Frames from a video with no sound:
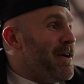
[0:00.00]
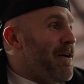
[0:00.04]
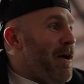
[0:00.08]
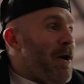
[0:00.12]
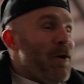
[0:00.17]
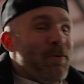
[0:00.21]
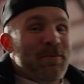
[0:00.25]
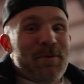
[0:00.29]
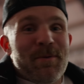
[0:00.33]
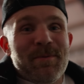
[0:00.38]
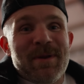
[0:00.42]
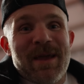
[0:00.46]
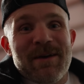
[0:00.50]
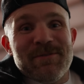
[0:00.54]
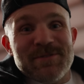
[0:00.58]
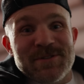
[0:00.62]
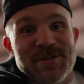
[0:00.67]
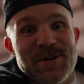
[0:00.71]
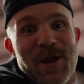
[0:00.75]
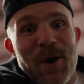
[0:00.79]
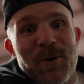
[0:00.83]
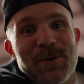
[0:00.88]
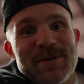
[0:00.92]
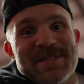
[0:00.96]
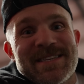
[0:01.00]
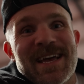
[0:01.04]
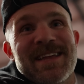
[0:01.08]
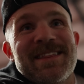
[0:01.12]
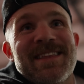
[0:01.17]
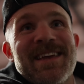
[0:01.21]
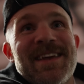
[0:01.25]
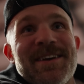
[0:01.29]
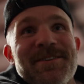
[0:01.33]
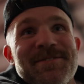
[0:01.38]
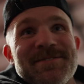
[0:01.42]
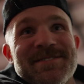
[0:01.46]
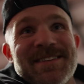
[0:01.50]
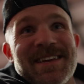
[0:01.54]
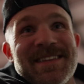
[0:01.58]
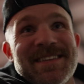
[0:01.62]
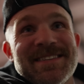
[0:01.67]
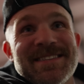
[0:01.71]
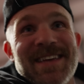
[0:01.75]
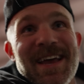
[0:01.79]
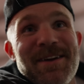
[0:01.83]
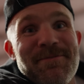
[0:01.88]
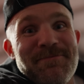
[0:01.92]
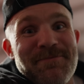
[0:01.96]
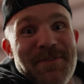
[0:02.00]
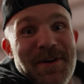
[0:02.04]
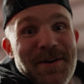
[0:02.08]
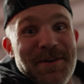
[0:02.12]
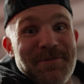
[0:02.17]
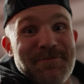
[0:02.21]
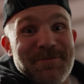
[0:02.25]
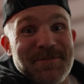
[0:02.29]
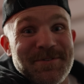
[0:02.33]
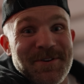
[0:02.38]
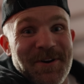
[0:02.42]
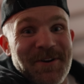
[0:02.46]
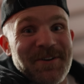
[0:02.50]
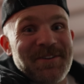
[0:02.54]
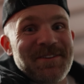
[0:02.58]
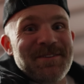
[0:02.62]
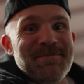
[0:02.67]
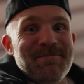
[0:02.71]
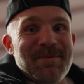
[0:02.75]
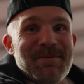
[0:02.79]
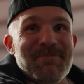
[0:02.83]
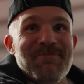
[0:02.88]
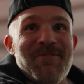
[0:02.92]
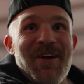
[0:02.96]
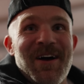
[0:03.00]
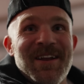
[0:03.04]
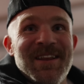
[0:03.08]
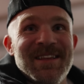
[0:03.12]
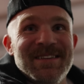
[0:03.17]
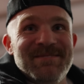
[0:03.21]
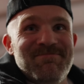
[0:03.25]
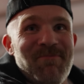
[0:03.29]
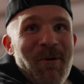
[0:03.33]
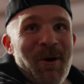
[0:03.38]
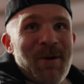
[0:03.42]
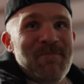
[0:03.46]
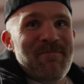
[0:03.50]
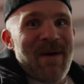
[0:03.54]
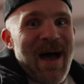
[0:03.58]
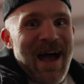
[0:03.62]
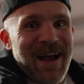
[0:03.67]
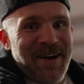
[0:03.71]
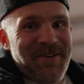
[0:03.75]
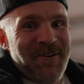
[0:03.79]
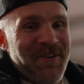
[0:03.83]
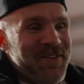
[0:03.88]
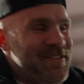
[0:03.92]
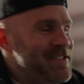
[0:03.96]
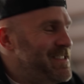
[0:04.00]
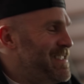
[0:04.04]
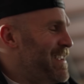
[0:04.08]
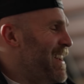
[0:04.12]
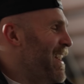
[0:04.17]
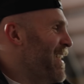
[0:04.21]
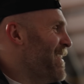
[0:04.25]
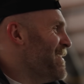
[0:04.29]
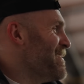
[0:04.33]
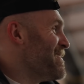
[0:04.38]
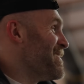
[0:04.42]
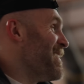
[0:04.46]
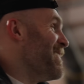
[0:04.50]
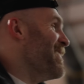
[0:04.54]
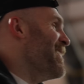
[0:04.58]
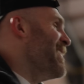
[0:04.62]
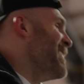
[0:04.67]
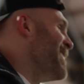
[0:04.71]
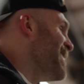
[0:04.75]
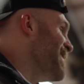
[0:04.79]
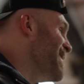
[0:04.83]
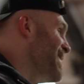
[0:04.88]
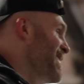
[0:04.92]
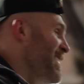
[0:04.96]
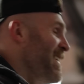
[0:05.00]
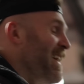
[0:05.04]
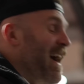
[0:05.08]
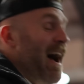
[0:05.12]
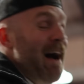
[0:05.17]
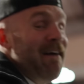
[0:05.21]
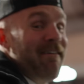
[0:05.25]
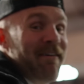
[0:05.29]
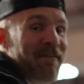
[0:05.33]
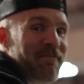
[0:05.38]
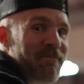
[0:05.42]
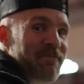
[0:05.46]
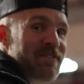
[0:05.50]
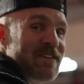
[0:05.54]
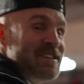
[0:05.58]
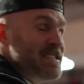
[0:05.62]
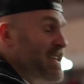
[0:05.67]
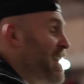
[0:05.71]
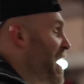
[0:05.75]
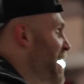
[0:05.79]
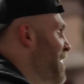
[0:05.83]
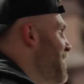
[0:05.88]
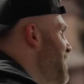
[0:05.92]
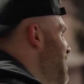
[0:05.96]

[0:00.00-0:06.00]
I hope nobody else noticed at the hills. Like, this guy fucking retarded, been riding this board backwards, you know? So, I'll fix it now.